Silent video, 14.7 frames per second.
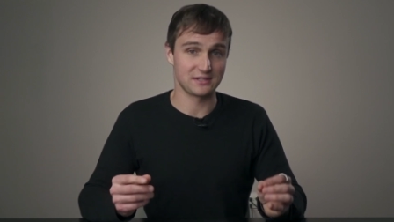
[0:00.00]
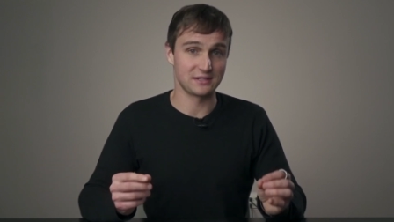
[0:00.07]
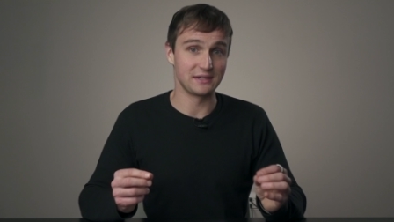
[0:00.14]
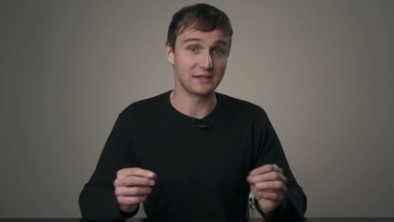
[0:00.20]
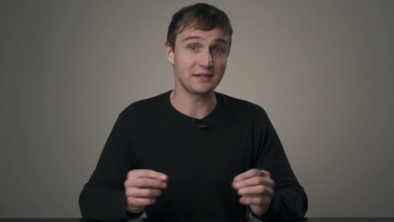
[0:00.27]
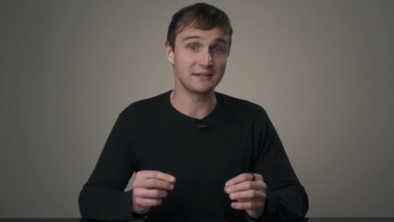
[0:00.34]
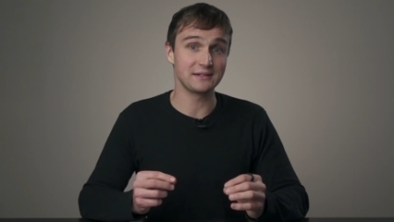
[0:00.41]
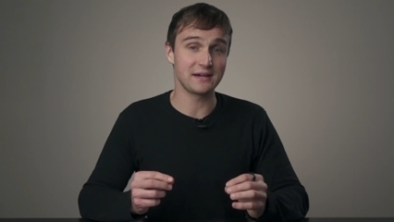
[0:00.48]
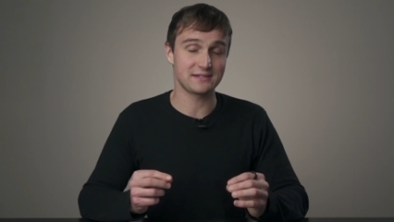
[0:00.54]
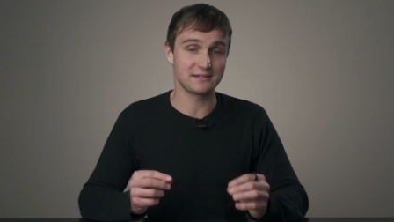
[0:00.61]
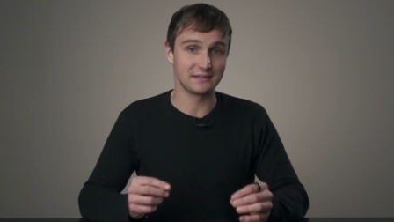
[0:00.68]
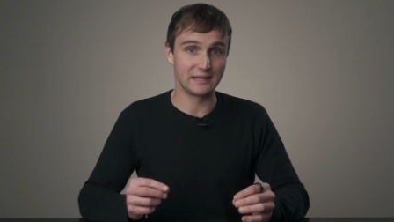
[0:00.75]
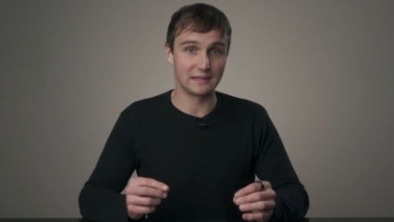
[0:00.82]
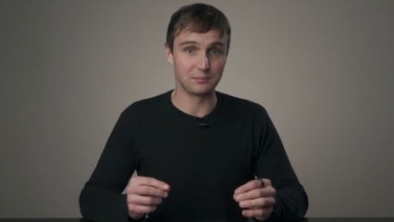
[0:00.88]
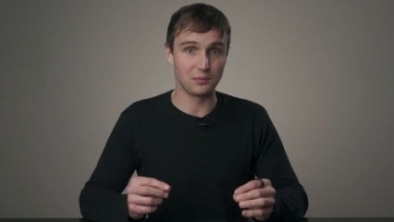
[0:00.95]
an
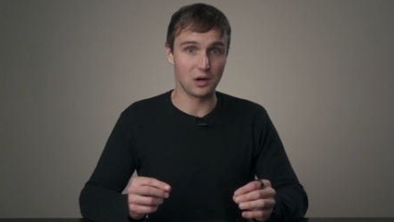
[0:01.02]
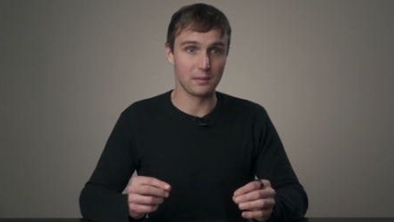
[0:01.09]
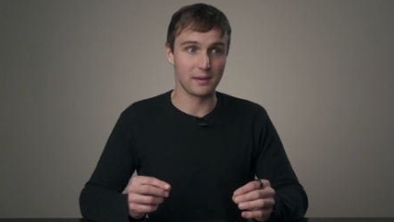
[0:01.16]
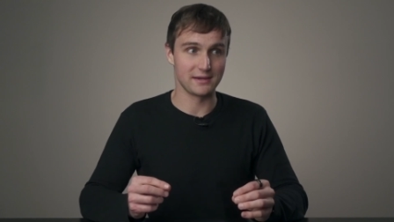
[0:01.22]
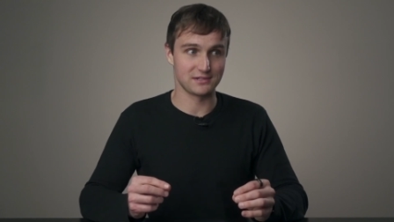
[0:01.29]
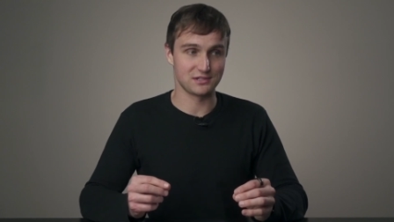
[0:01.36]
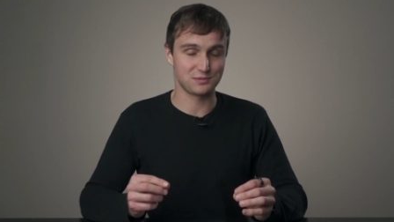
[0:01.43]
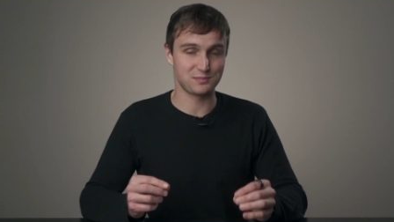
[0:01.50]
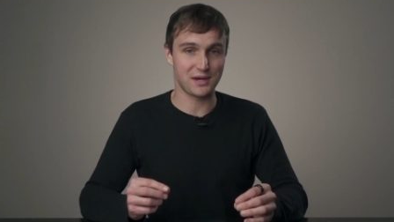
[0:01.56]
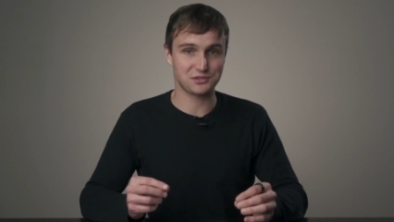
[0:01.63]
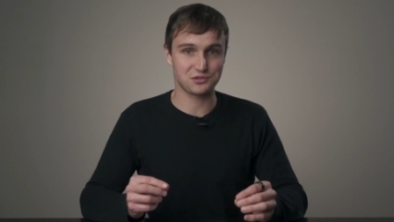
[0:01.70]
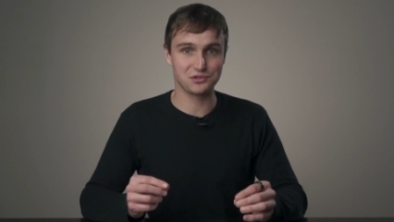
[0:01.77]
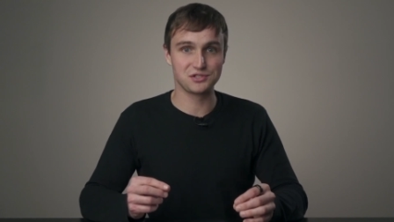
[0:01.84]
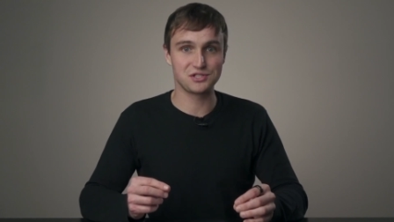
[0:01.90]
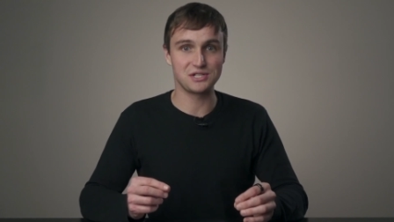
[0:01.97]
incandescent light bulb has a
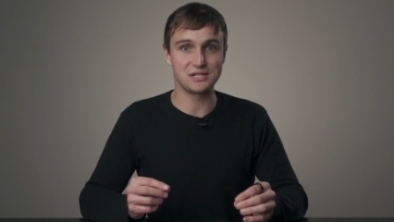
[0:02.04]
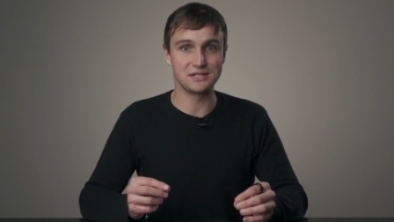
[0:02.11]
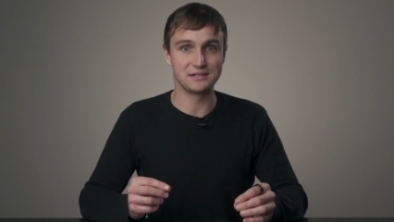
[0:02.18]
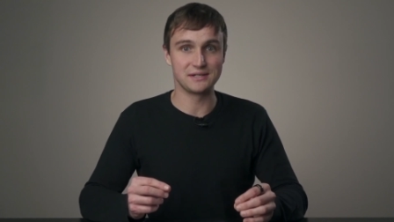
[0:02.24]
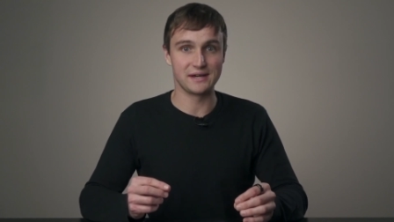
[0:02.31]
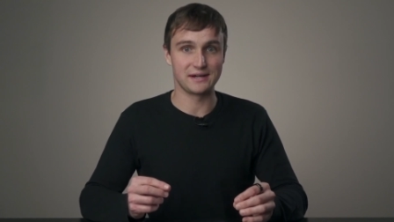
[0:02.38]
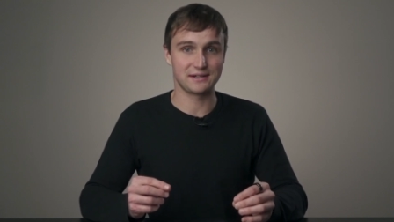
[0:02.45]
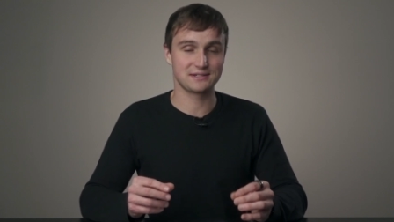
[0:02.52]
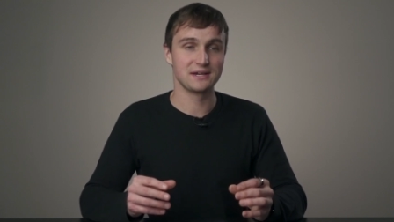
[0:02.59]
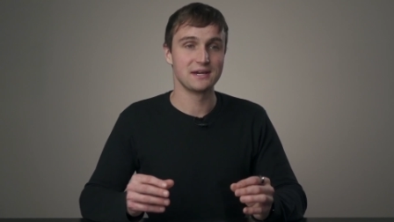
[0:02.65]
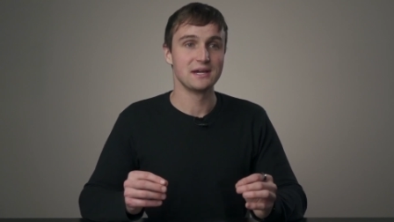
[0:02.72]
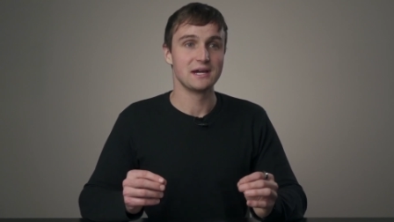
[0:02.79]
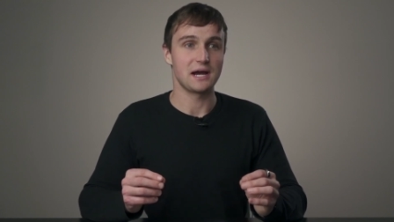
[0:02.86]
spectral G-index